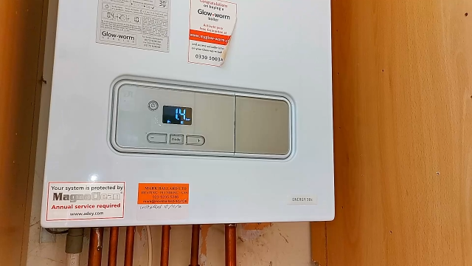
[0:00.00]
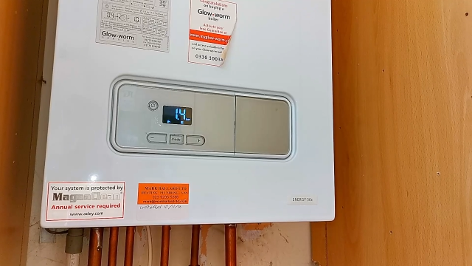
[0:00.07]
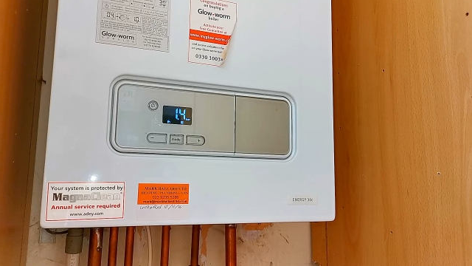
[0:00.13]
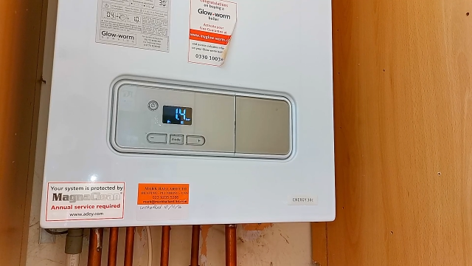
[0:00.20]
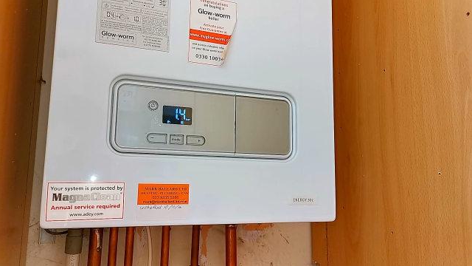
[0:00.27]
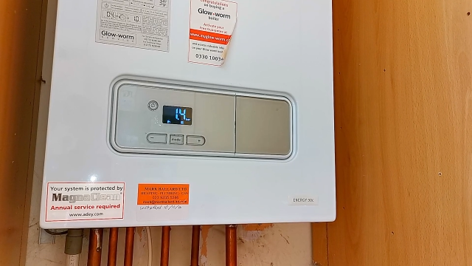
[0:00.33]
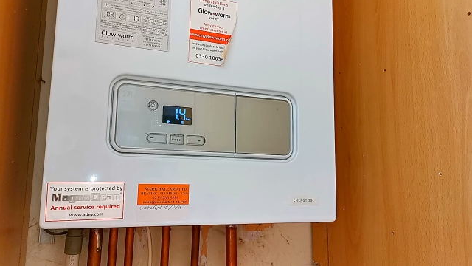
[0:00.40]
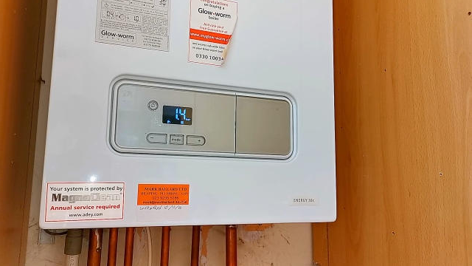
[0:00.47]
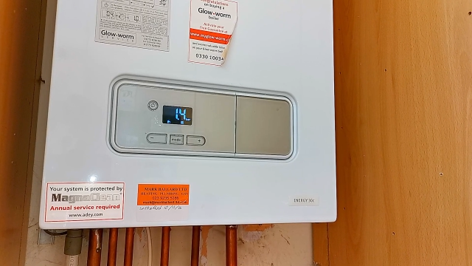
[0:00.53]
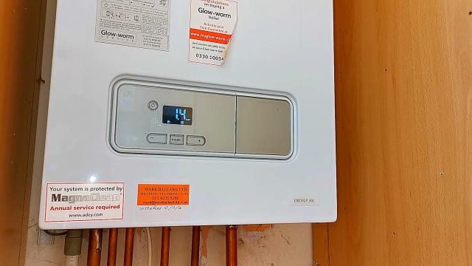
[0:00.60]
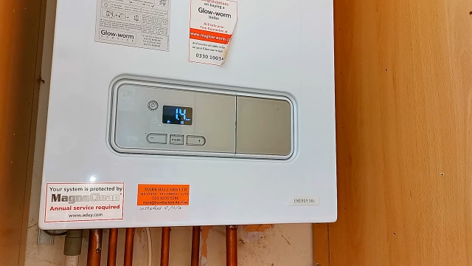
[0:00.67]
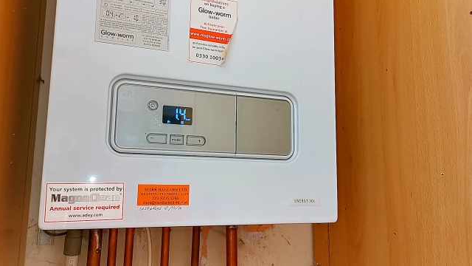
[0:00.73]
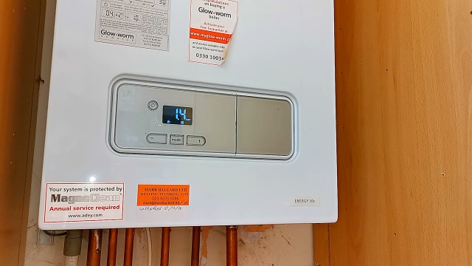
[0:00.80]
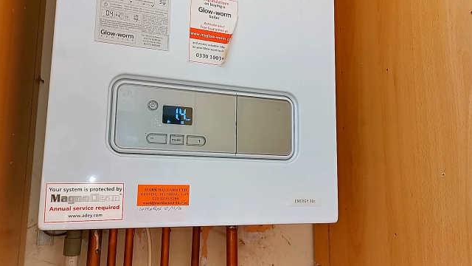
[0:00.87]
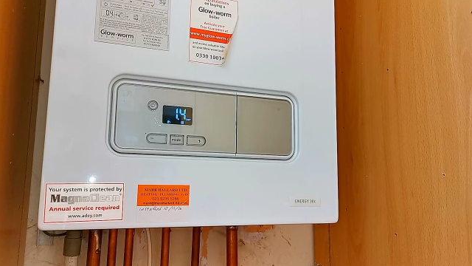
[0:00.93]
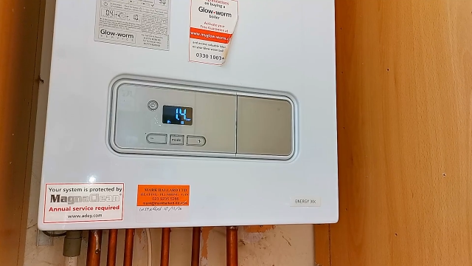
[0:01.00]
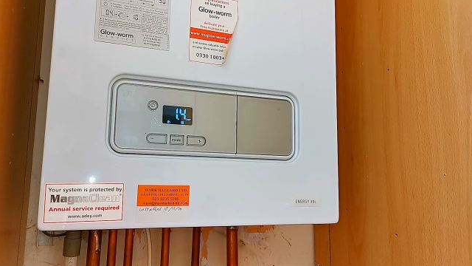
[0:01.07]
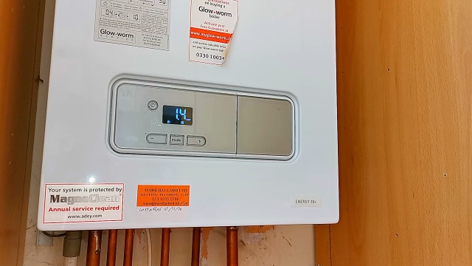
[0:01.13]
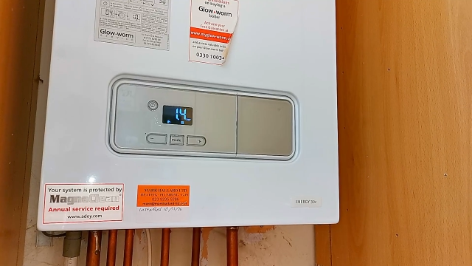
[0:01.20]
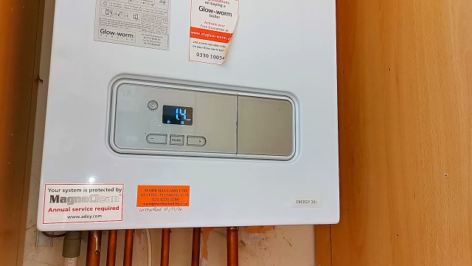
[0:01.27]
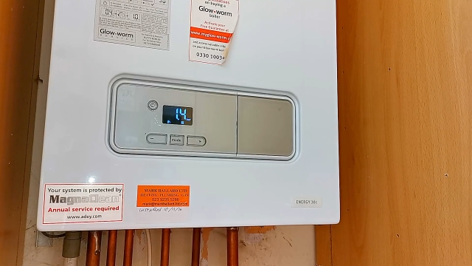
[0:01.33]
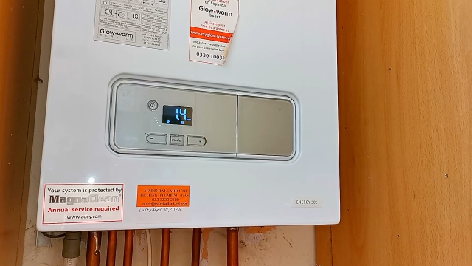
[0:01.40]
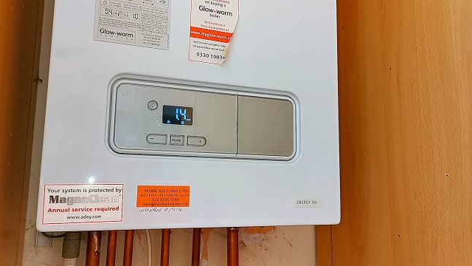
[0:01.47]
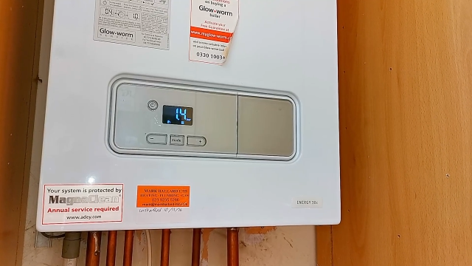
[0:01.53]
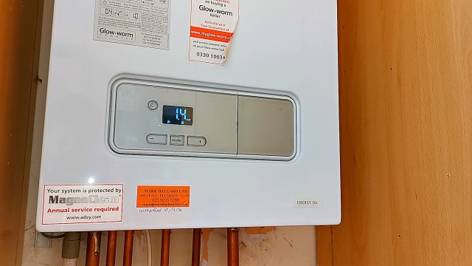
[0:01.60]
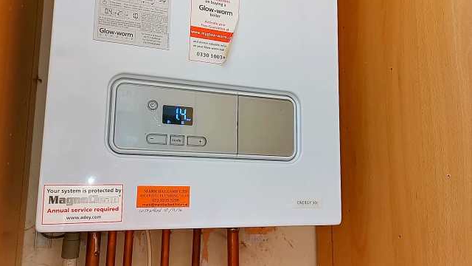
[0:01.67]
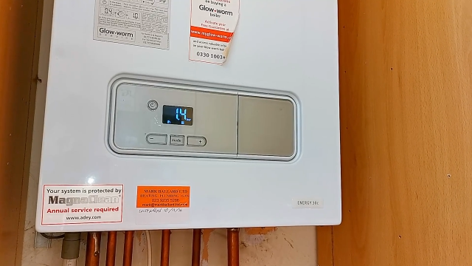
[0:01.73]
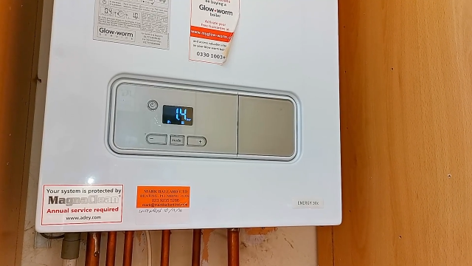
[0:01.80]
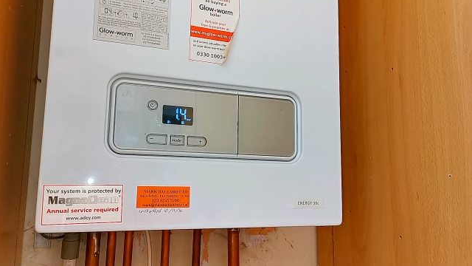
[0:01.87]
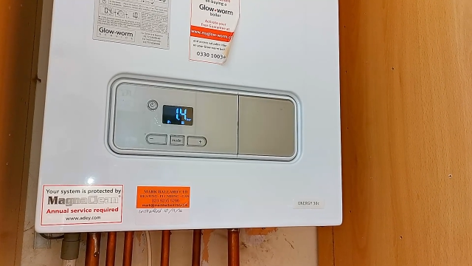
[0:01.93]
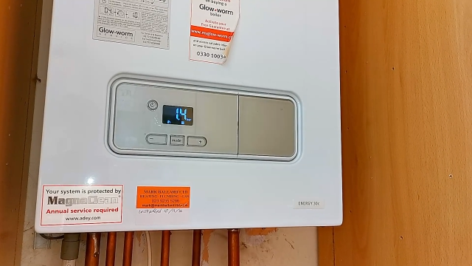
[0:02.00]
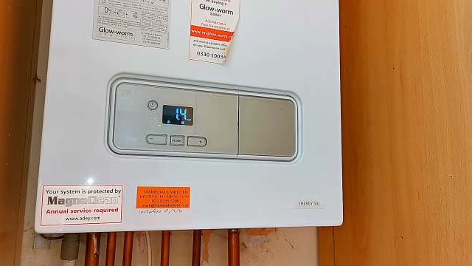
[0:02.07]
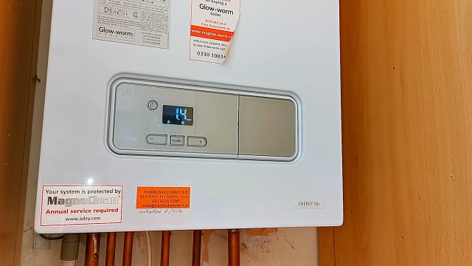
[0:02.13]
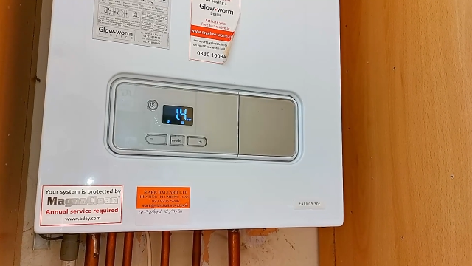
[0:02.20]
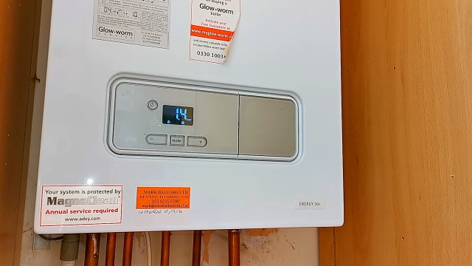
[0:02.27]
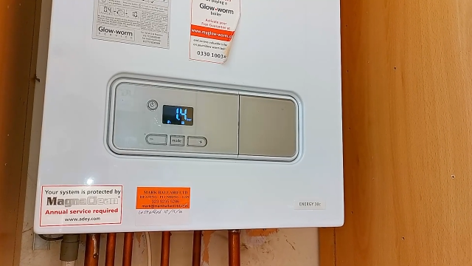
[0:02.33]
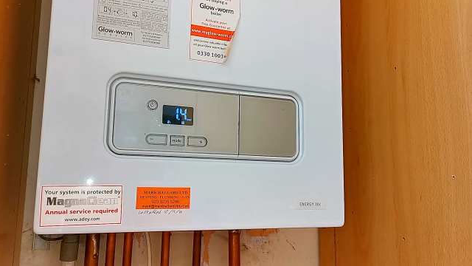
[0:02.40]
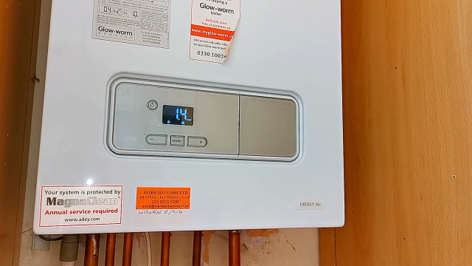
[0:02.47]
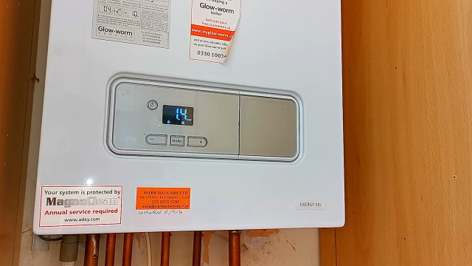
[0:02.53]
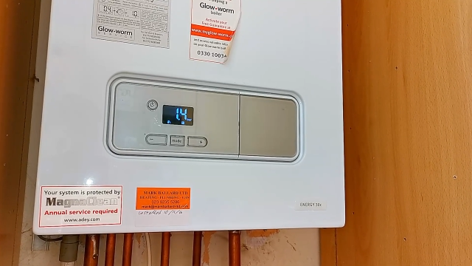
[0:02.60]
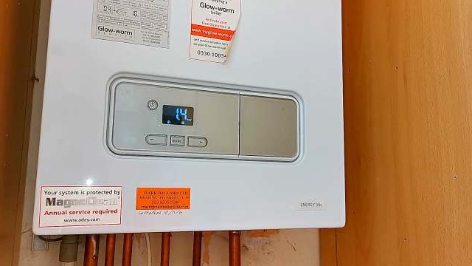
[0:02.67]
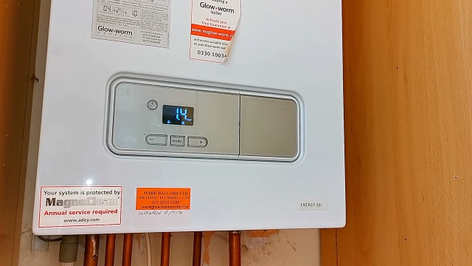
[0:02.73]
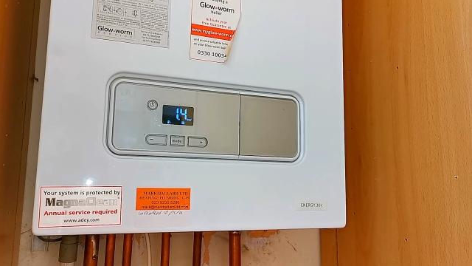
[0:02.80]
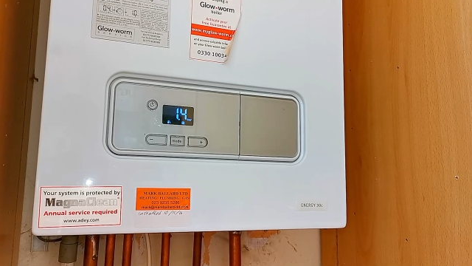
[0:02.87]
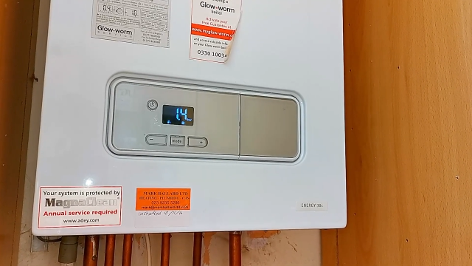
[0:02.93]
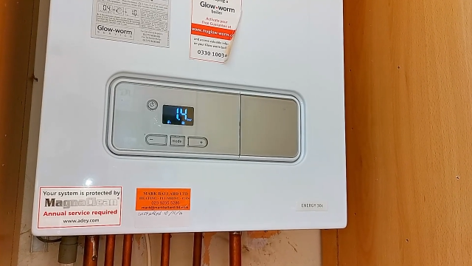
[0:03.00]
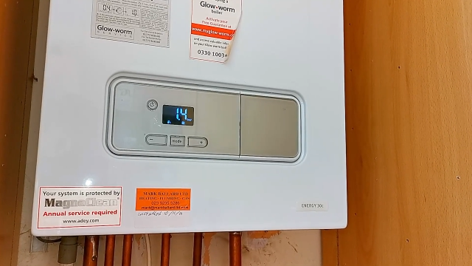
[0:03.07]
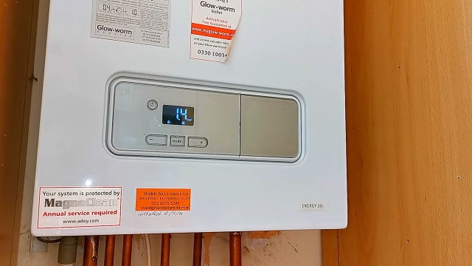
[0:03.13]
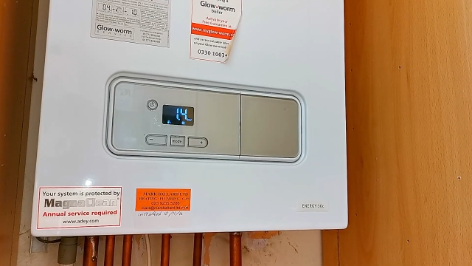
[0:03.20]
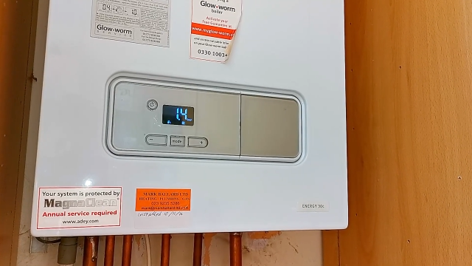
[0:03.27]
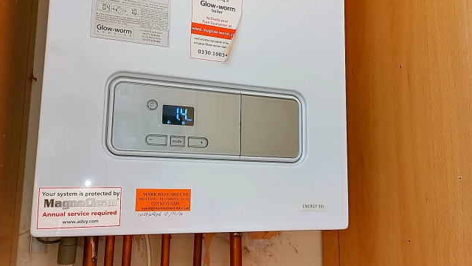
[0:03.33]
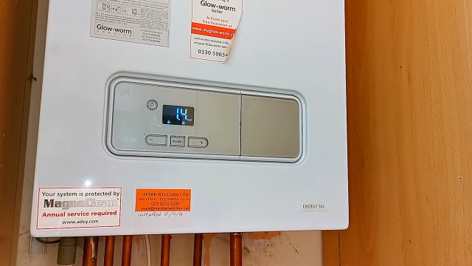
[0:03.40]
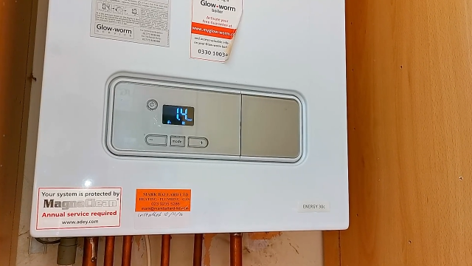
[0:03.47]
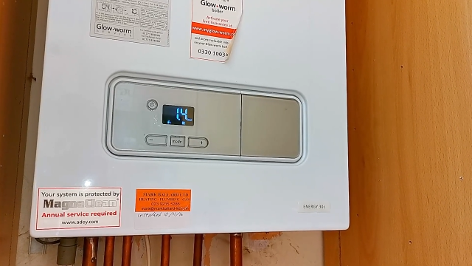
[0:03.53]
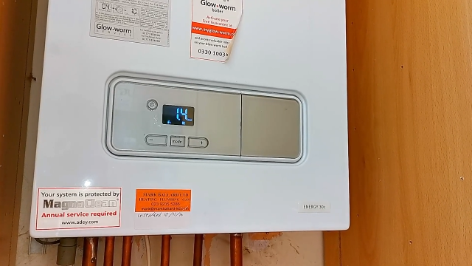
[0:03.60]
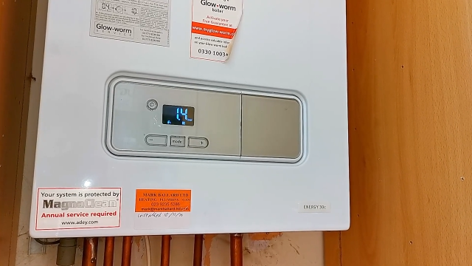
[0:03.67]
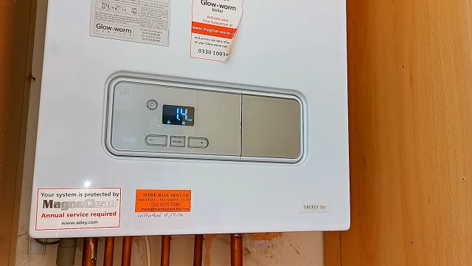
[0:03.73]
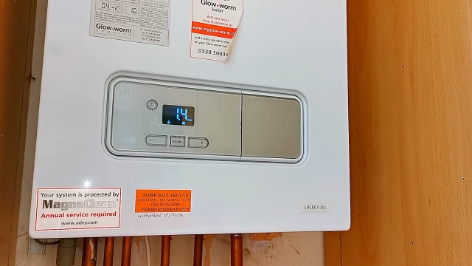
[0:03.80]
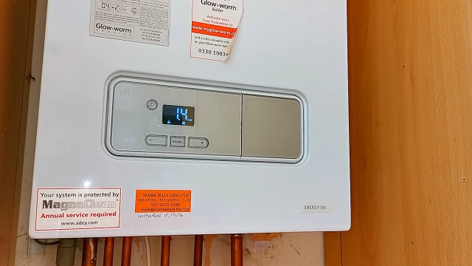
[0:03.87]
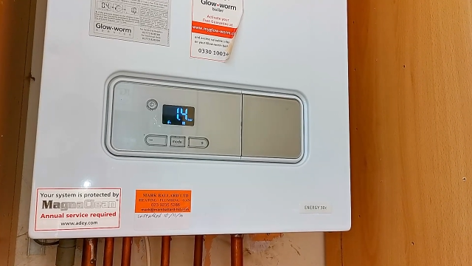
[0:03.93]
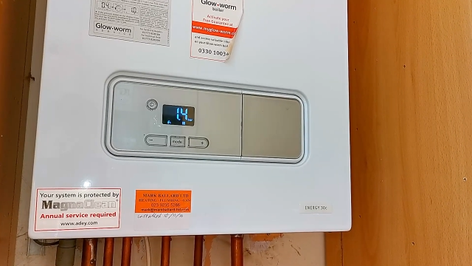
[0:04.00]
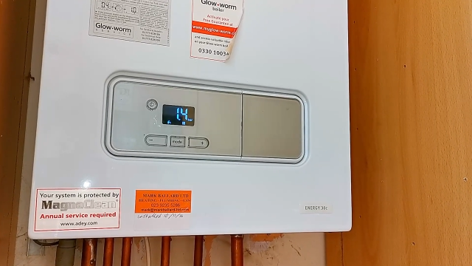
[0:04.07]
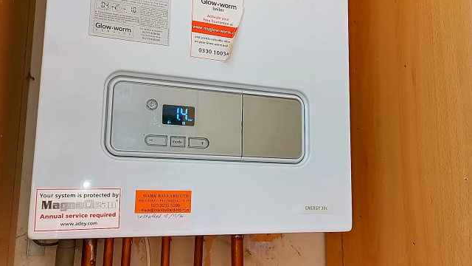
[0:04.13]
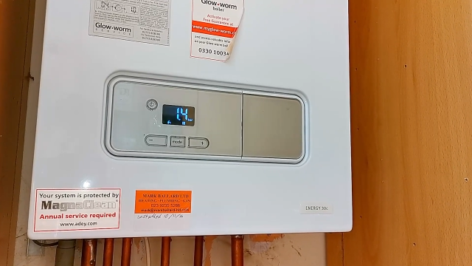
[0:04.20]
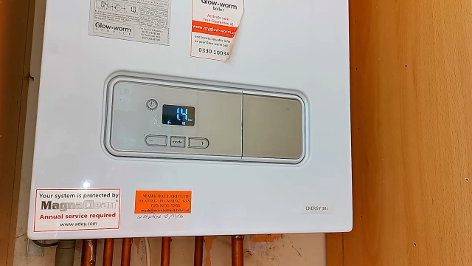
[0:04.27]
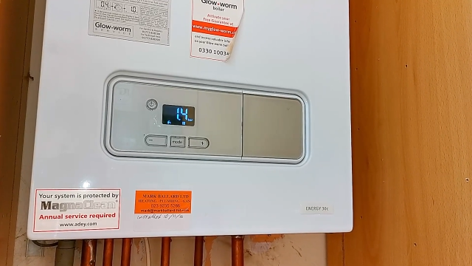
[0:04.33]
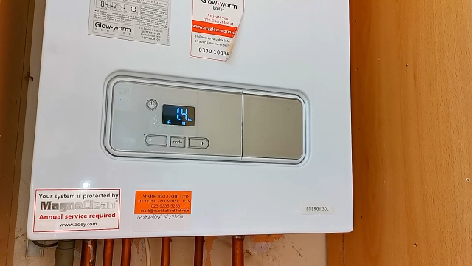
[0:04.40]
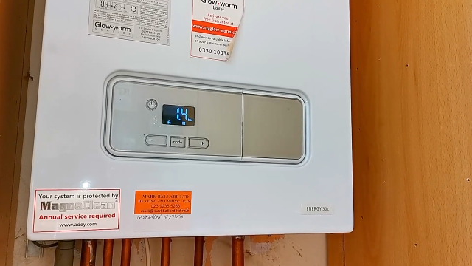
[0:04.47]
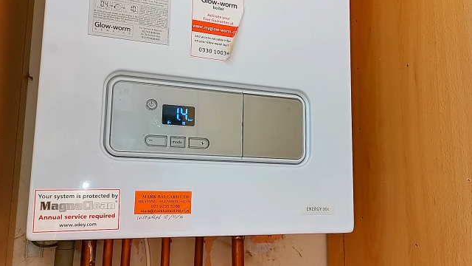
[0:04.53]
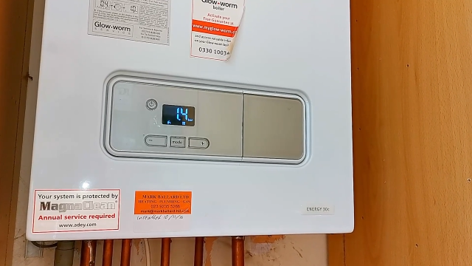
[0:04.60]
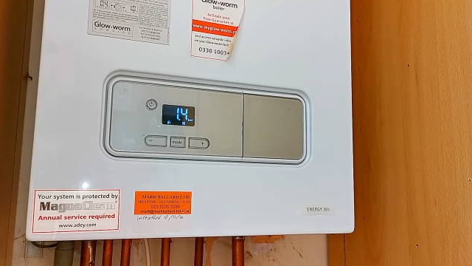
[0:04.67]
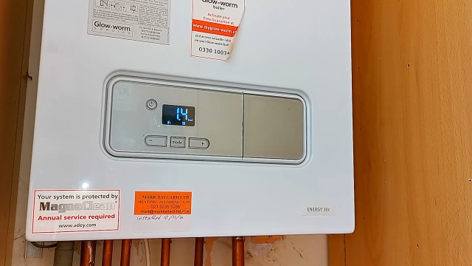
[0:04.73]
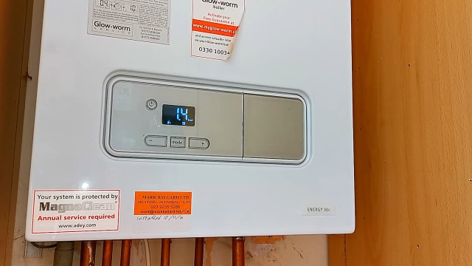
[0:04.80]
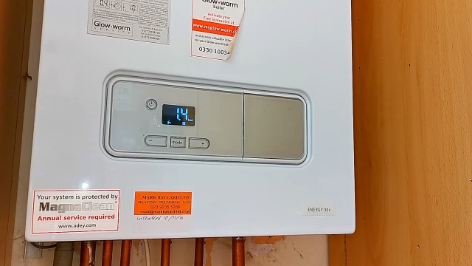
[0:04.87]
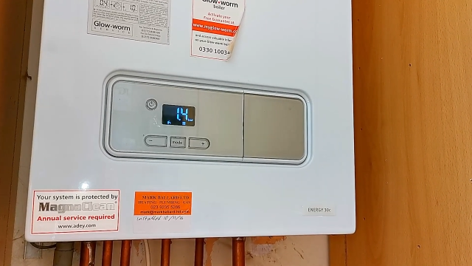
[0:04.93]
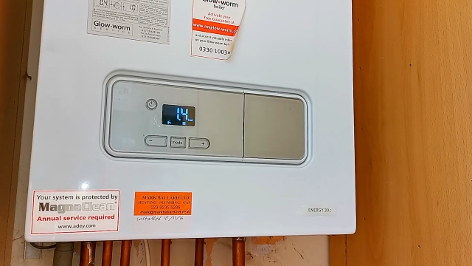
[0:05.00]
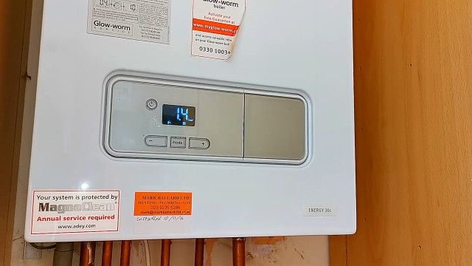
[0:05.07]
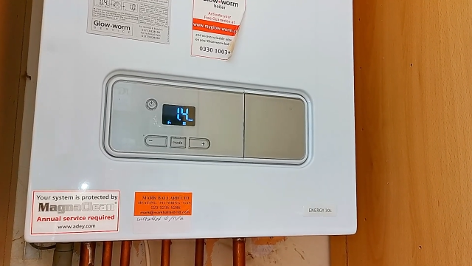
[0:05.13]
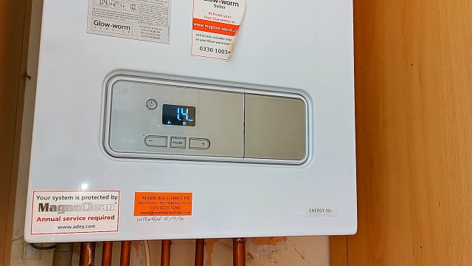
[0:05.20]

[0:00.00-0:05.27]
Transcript: (no speaker visible)